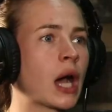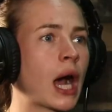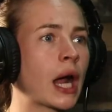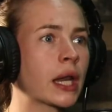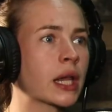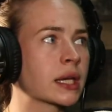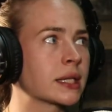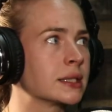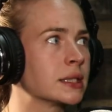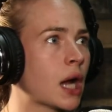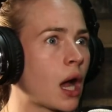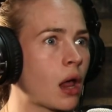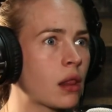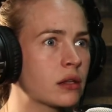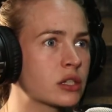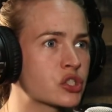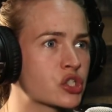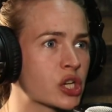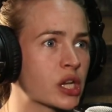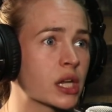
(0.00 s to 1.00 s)
gotta
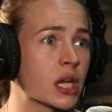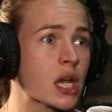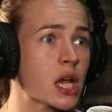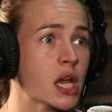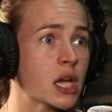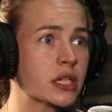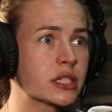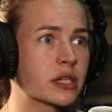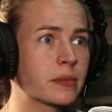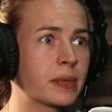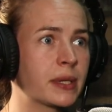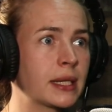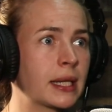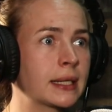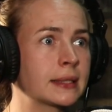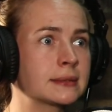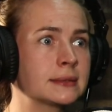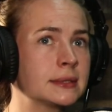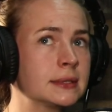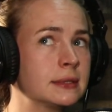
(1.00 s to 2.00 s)
acknowledge it to be
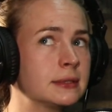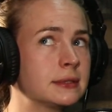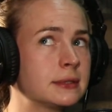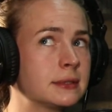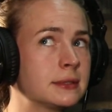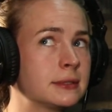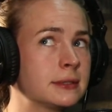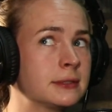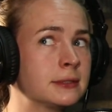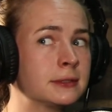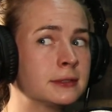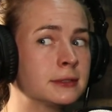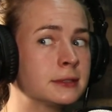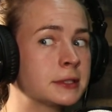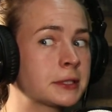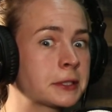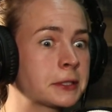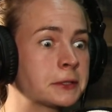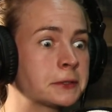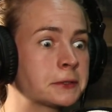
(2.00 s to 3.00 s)
like,
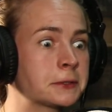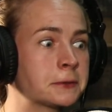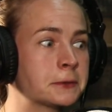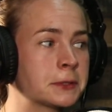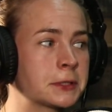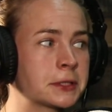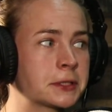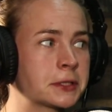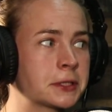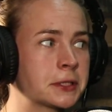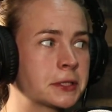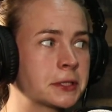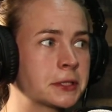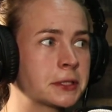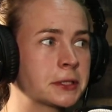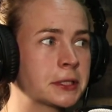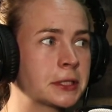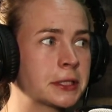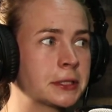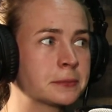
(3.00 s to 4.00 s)
I didn't do anything.